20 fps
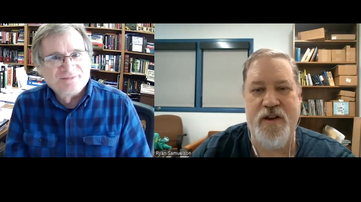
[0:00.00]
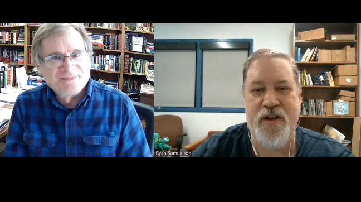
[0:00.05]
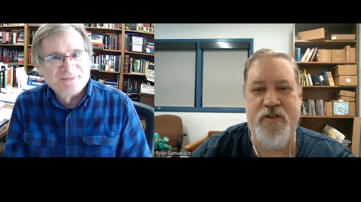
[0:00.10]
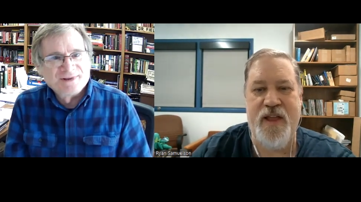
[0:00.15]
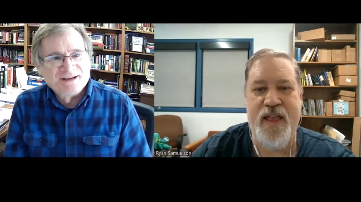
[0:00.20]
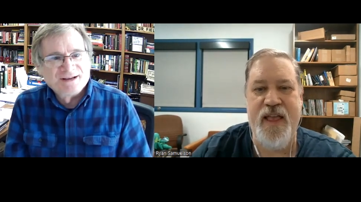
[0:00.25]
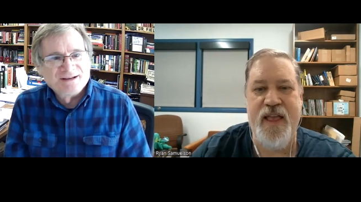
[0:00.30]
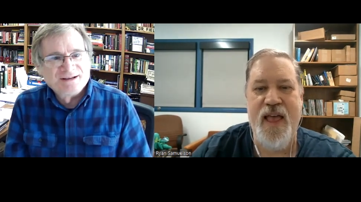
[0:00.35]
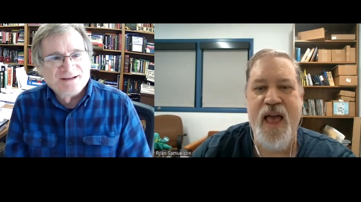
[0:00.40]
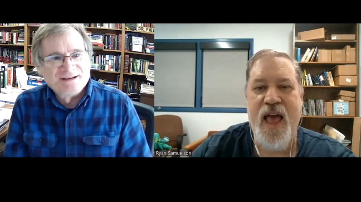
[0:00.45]

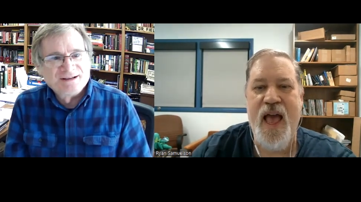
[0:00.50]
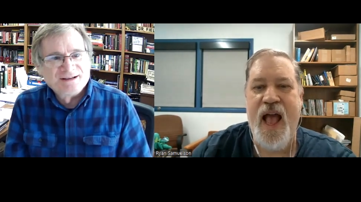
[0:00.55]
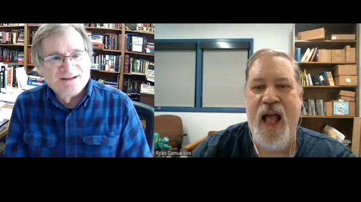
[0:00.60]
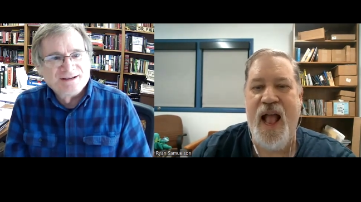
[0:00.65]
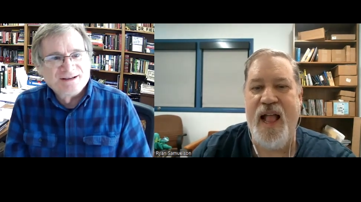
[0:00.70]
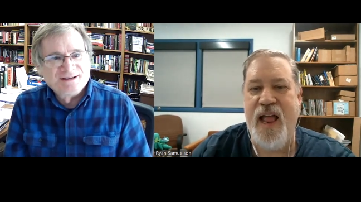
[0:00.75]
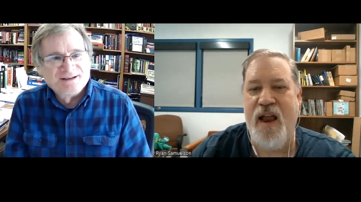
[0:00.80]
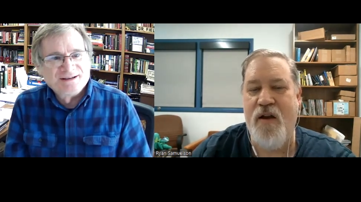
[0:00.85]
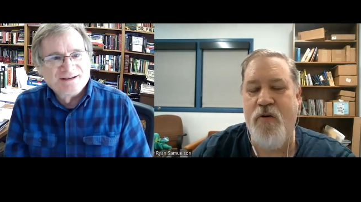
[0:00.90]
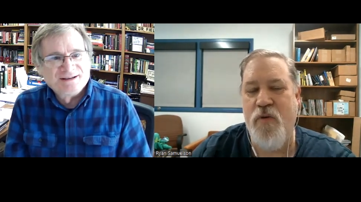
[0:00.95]
Speaker 1: Country.
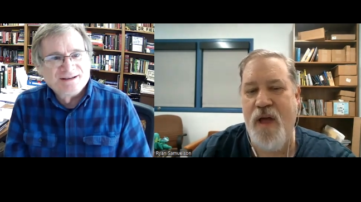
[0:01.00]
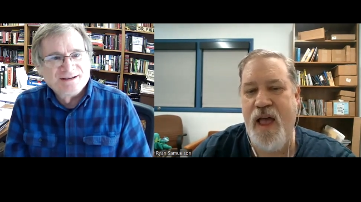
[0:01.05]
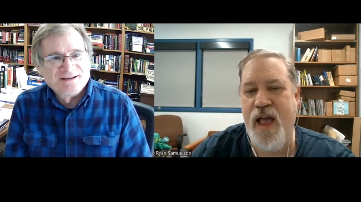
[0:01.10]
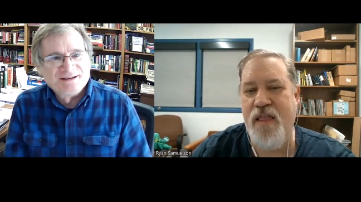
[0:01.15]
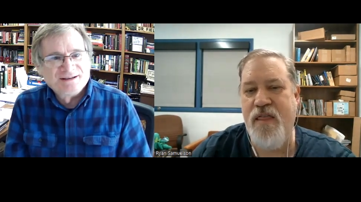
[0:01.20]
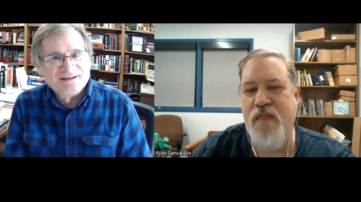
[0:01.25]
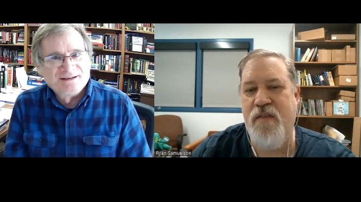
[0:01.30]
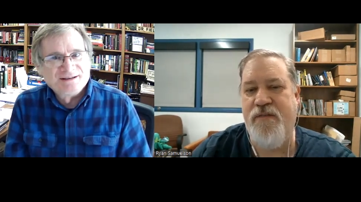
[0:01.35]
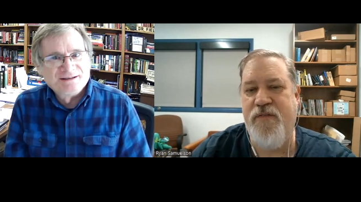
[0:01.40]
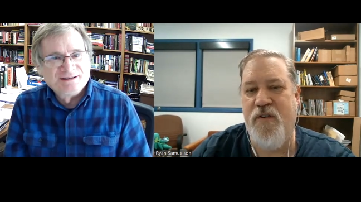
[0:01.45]
And I
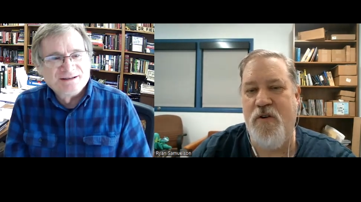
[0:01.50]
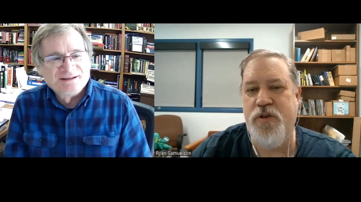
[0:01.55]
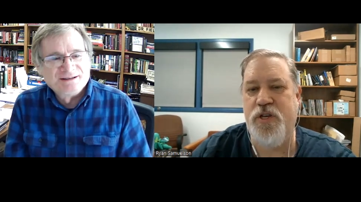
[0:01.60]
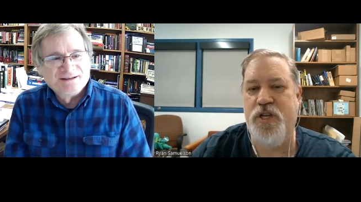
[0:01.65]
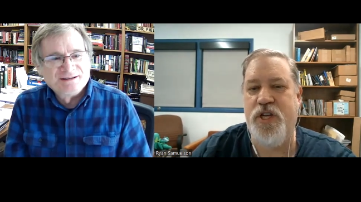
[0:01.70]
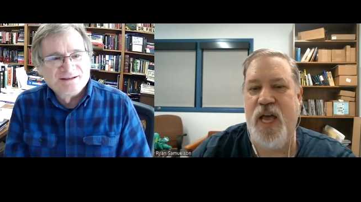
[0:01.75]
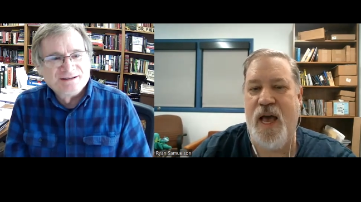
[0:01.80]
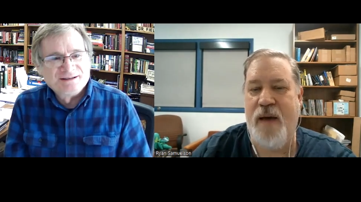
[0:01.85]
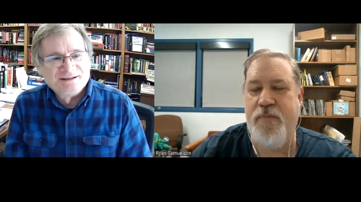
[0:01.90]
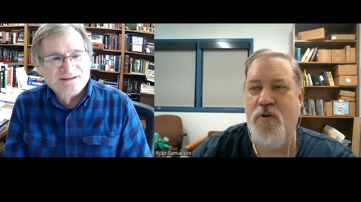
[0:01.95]
read the
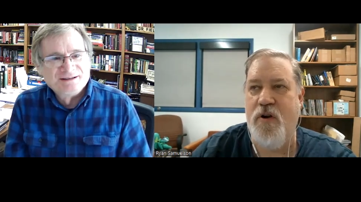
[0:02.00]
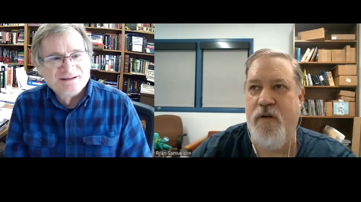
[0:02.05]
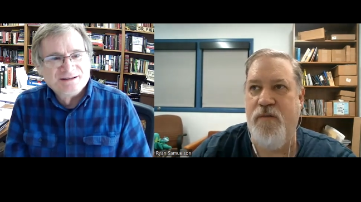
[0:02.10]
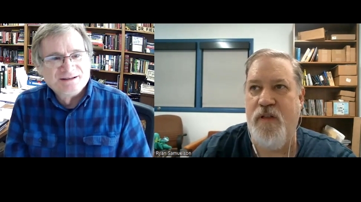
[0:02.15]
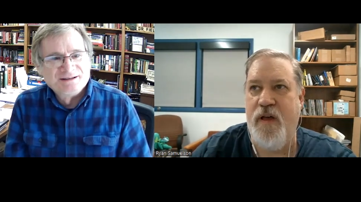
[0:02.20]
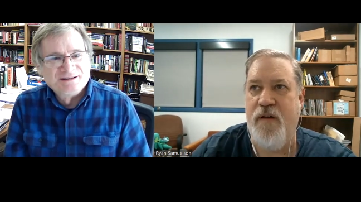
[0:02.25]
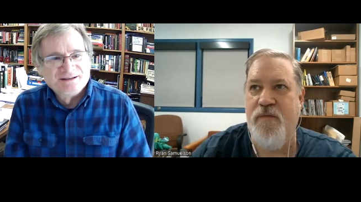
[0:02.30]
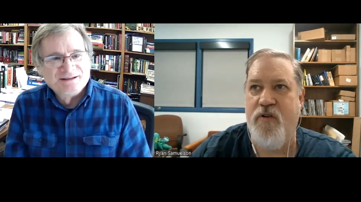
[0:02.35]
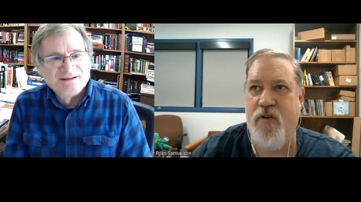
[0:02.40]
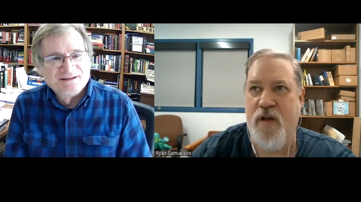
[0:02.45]
first chapter of
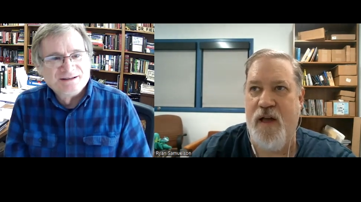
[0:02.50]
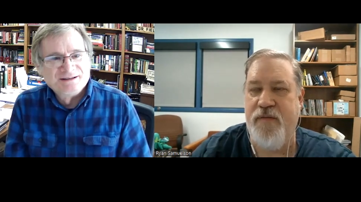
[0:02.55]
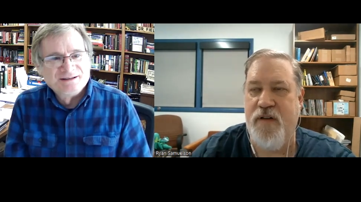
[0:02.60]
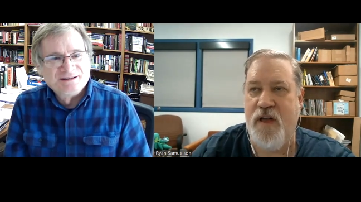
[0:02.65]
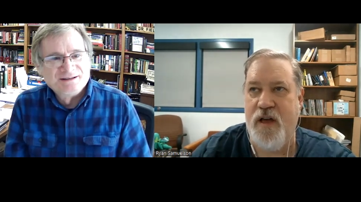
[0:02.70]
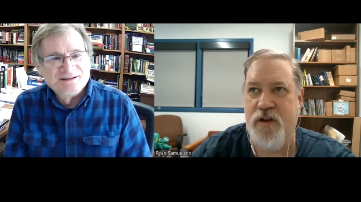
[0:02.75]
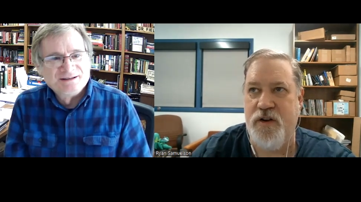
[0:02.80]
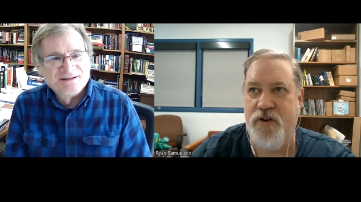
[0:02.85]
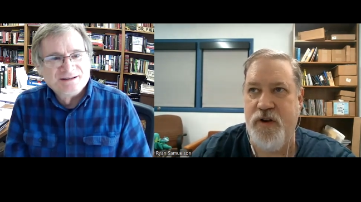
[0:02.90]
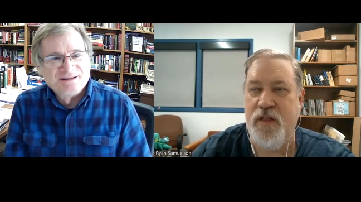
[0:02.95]
Lovecraft
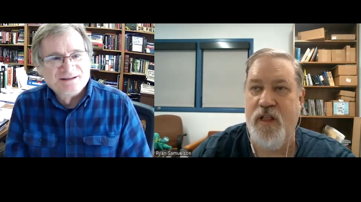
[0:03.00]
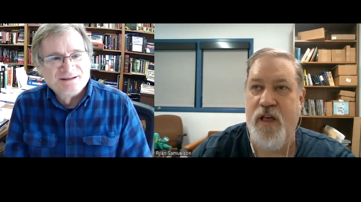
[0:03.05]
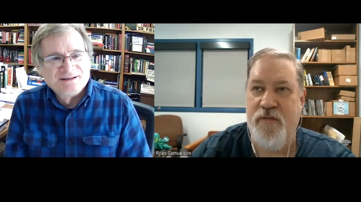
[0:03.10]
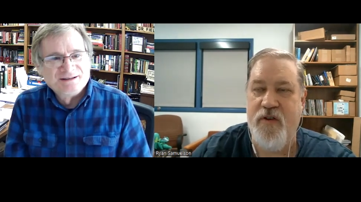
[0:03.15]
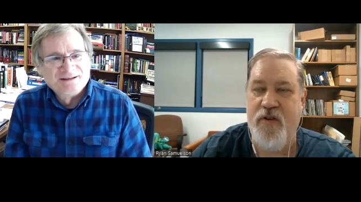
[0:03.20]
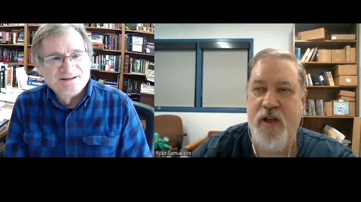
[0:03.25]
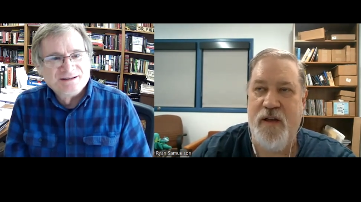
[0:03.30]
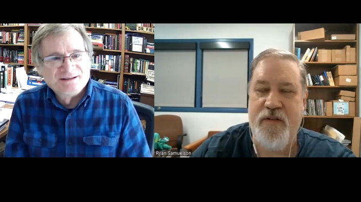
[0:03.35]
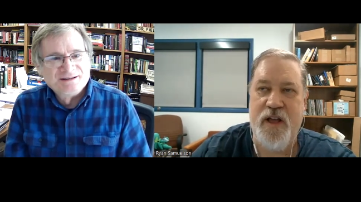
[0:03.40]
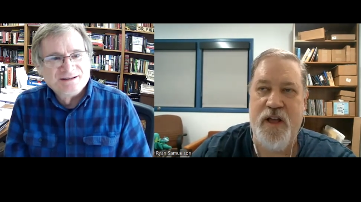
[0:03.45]
Country,
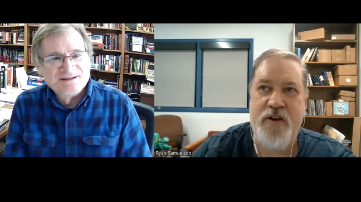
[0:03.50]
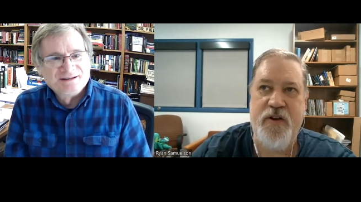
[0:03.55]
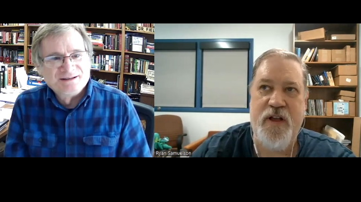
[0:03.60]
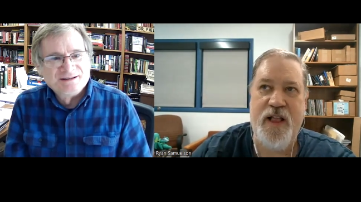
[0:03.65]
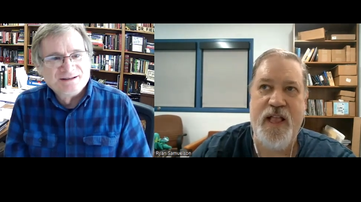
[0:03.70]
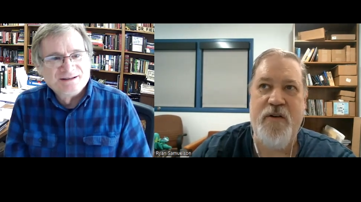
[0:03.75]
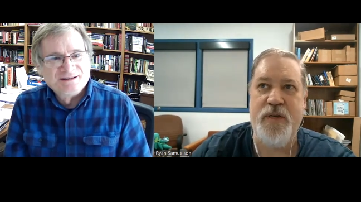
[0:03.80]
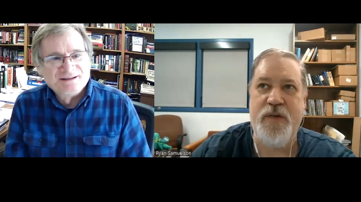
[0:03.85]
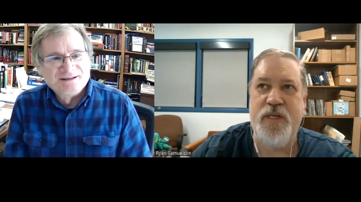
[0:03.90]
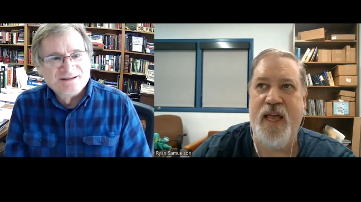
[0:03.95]
Lovecraft Country,
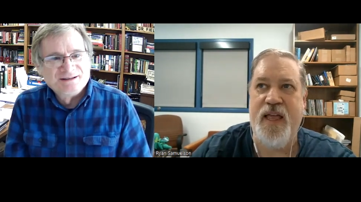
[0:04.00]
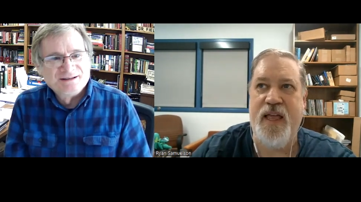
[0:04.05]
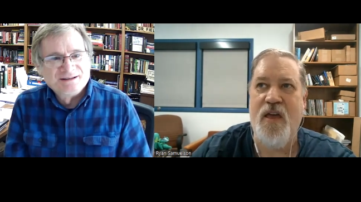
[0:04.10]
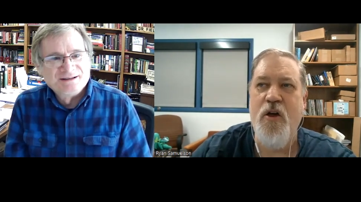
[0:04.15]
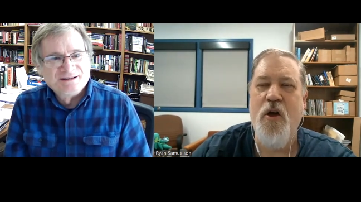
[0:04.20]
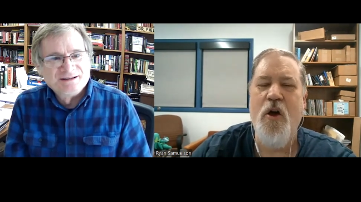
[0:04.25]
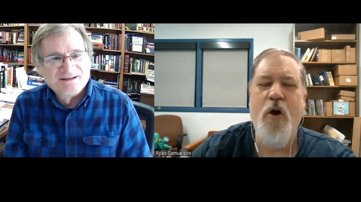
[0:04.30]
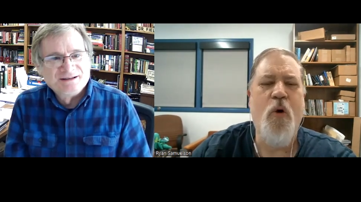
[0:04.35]
and I was like,